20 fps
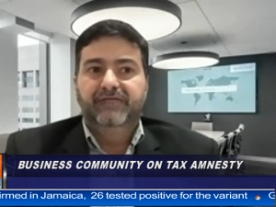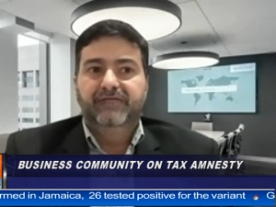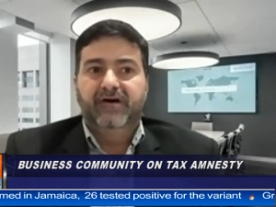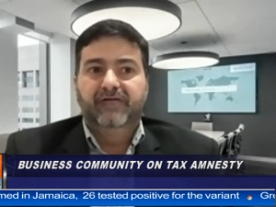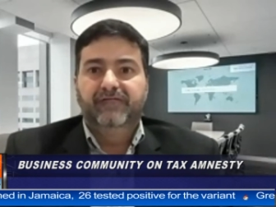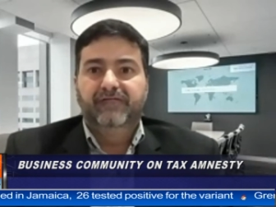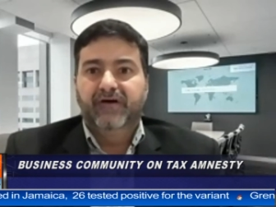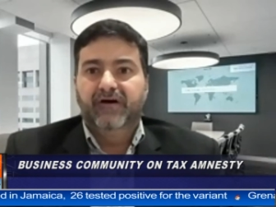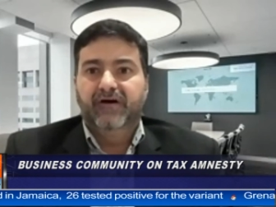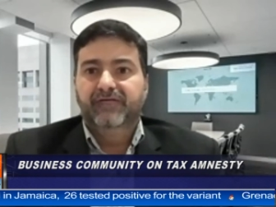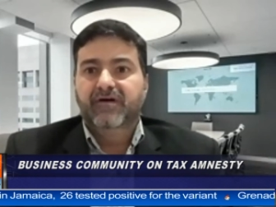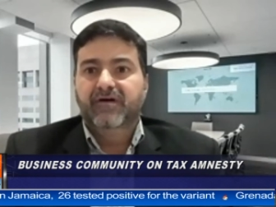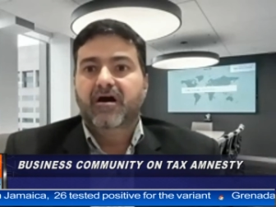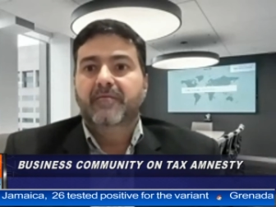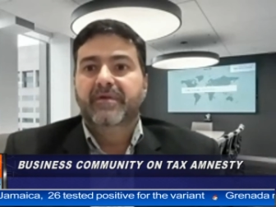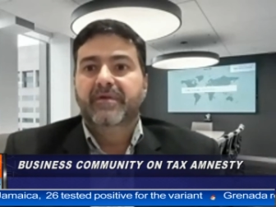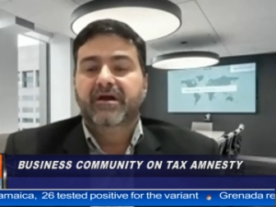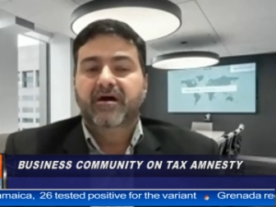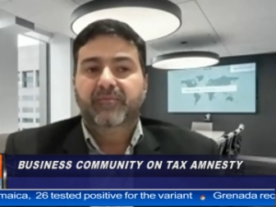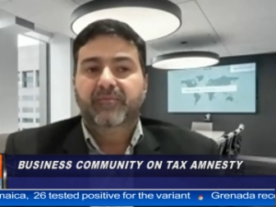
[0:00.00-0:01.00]
of, of
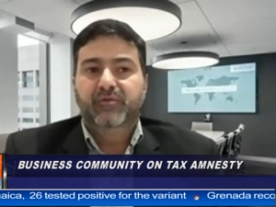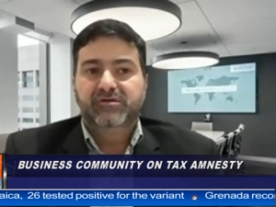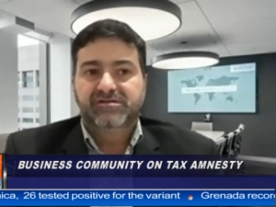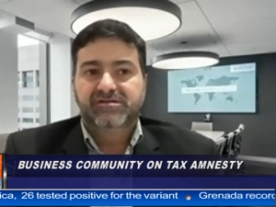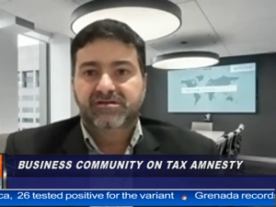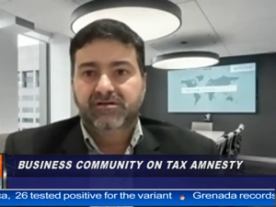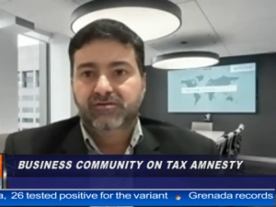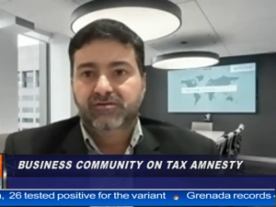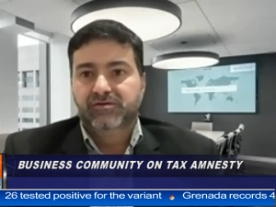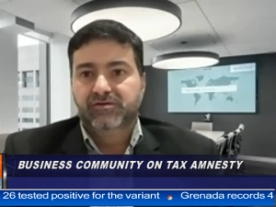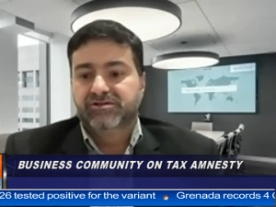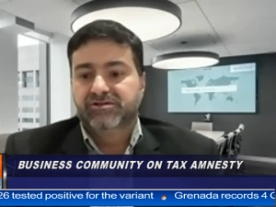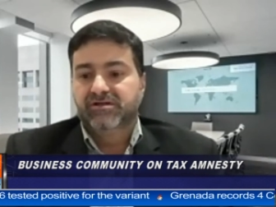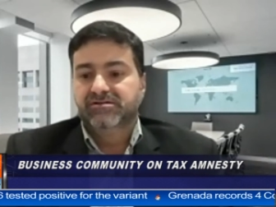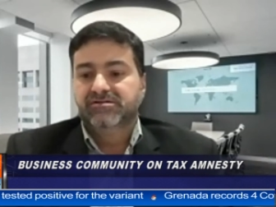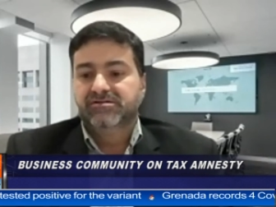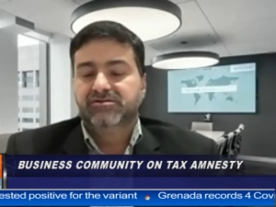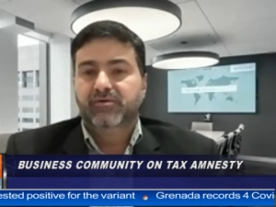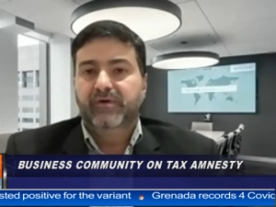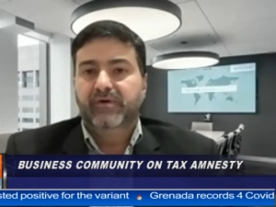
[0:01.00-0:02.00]
coming up with
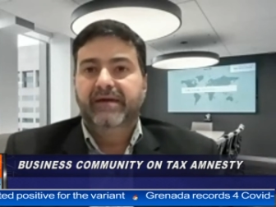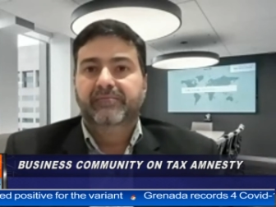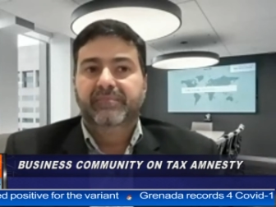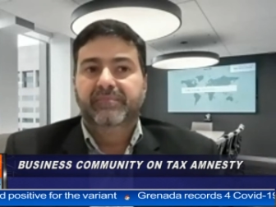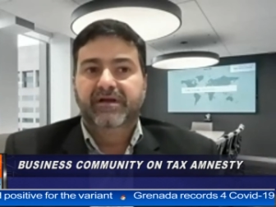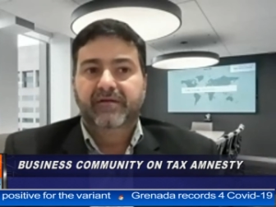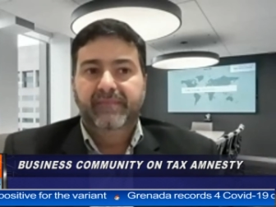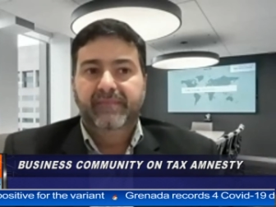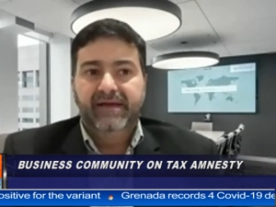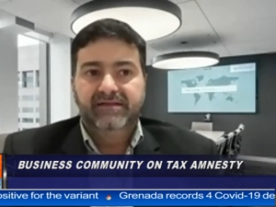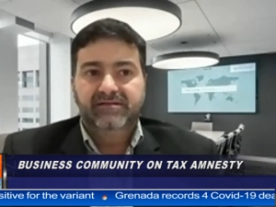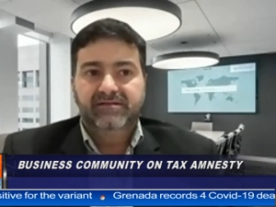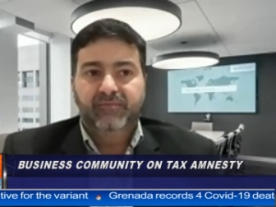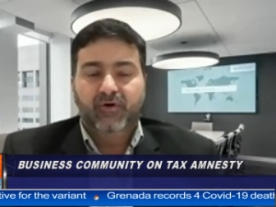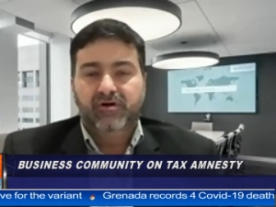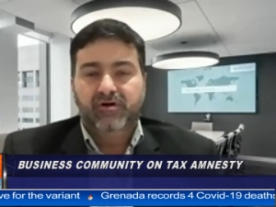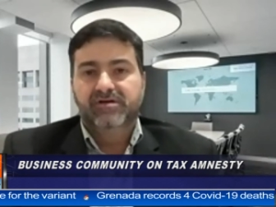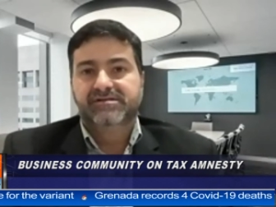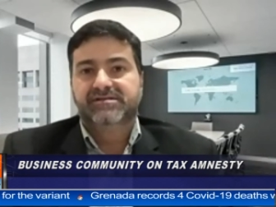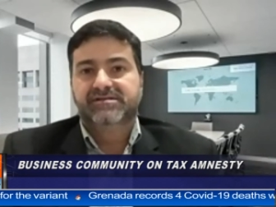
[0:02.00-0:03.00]
solutions to implement
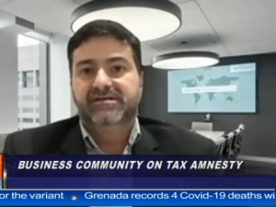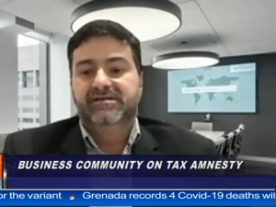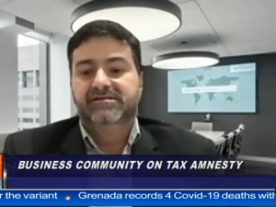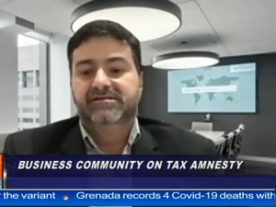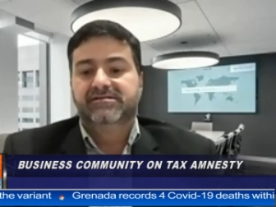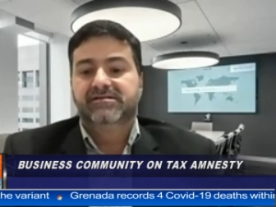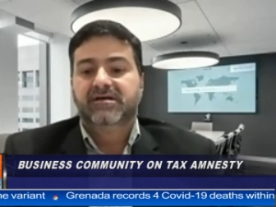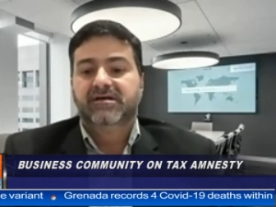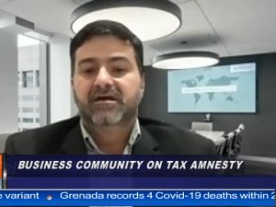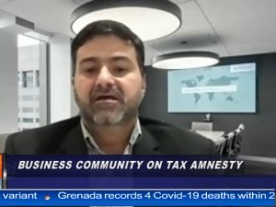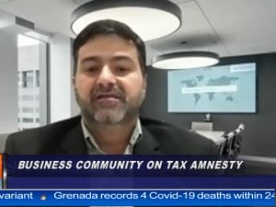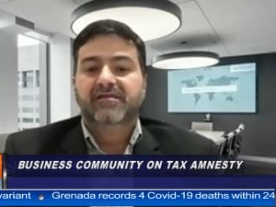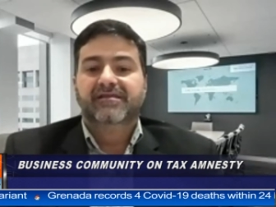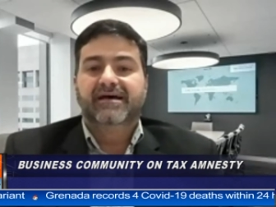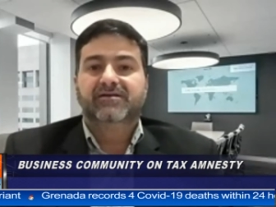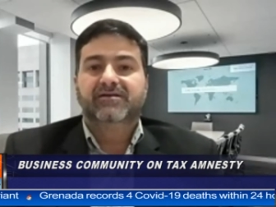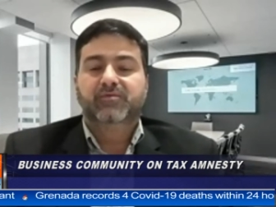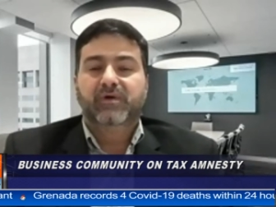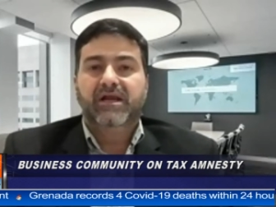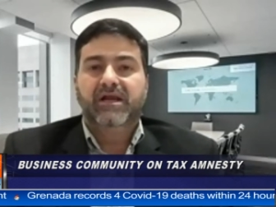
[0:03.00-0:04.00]
policies
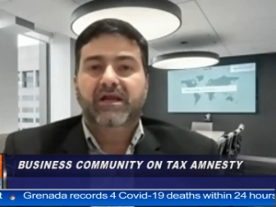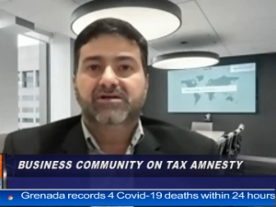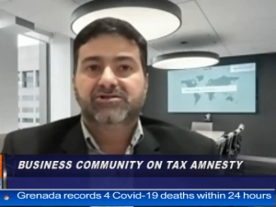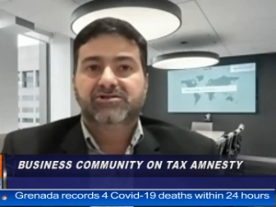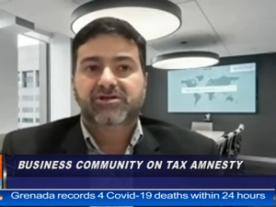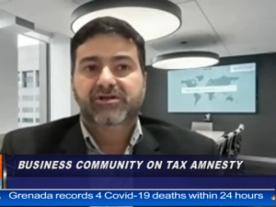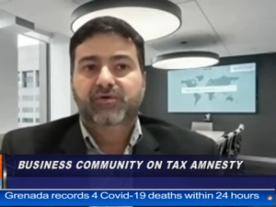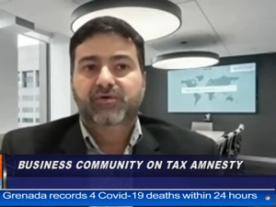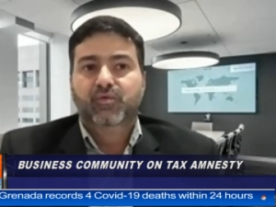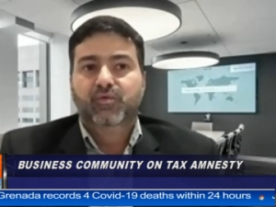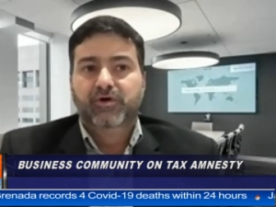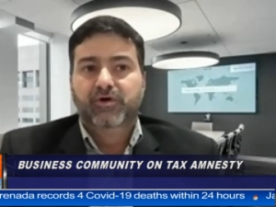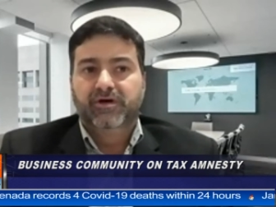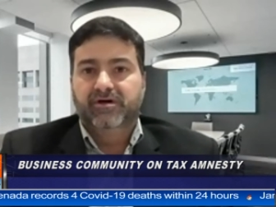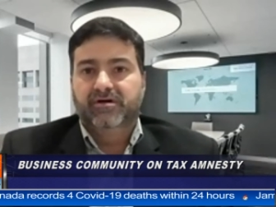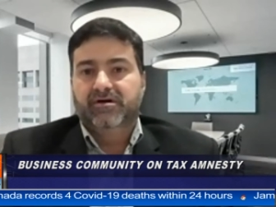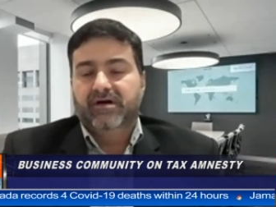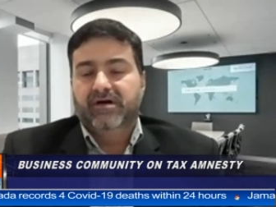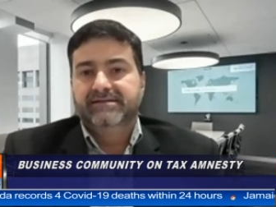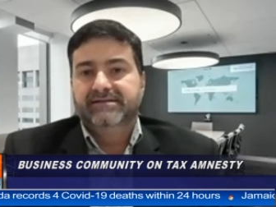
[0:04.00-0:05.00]
that will actually work
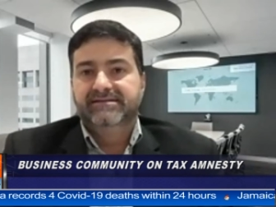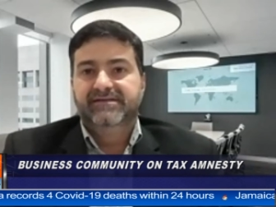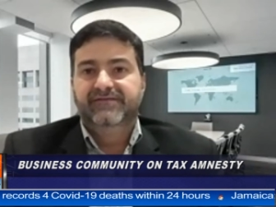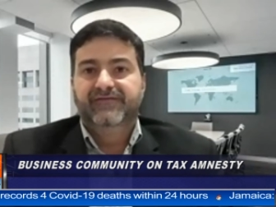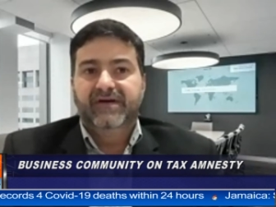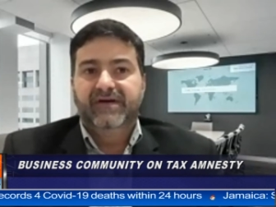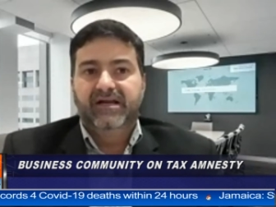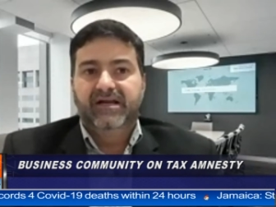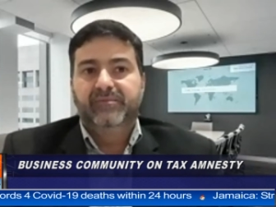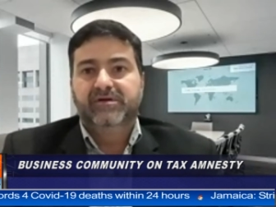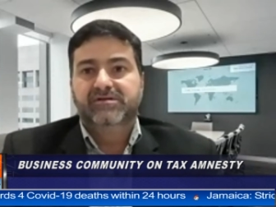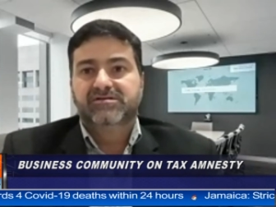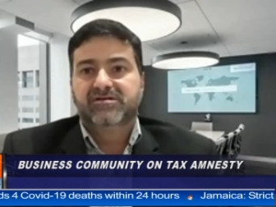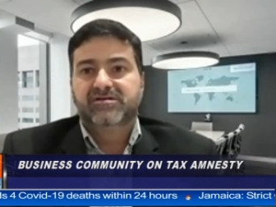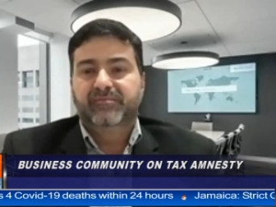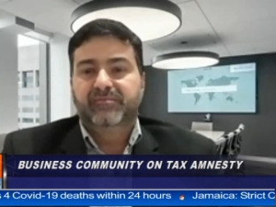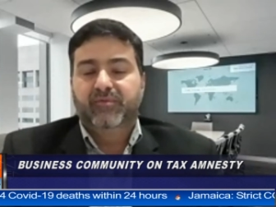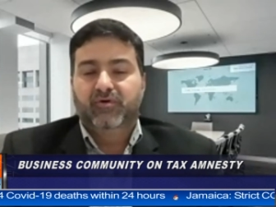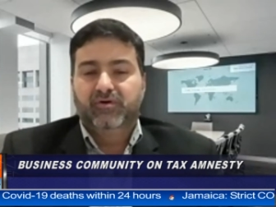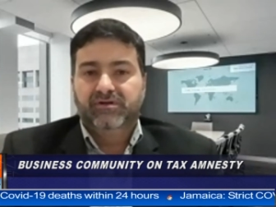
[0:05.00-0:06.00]
and develop and
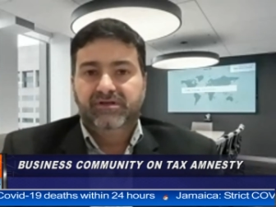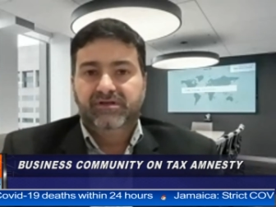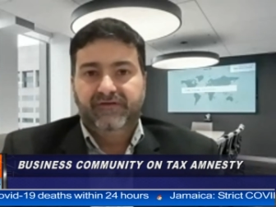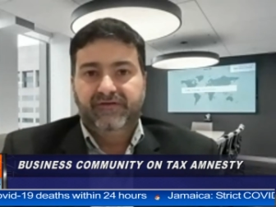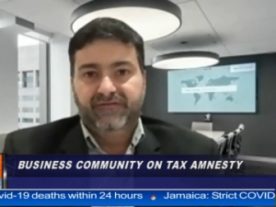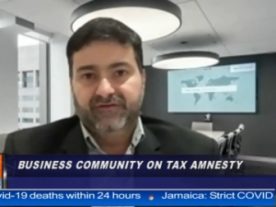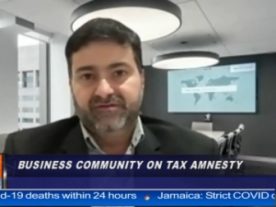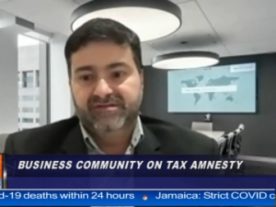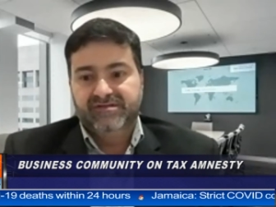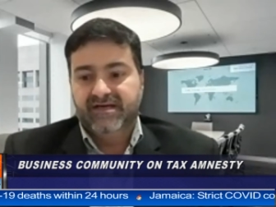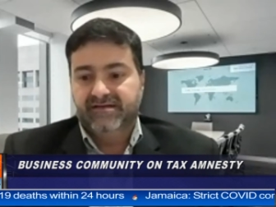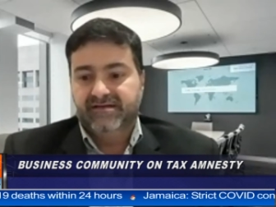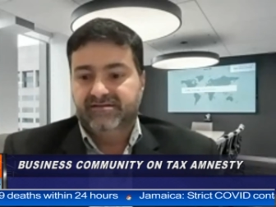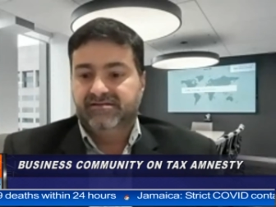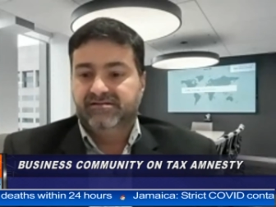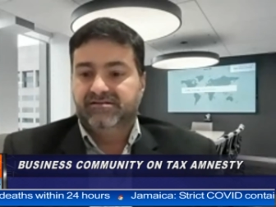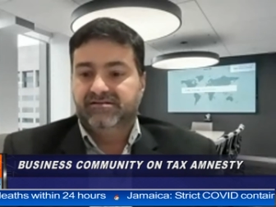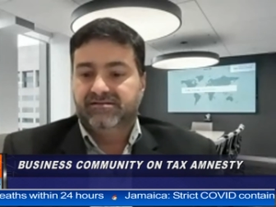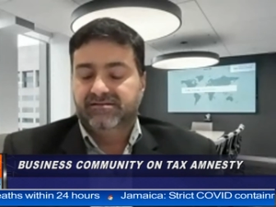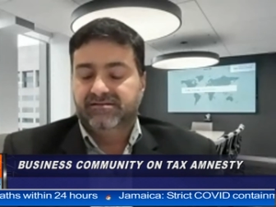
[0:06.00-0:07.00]
support the different
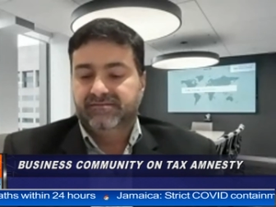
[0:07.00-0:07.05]
sectors.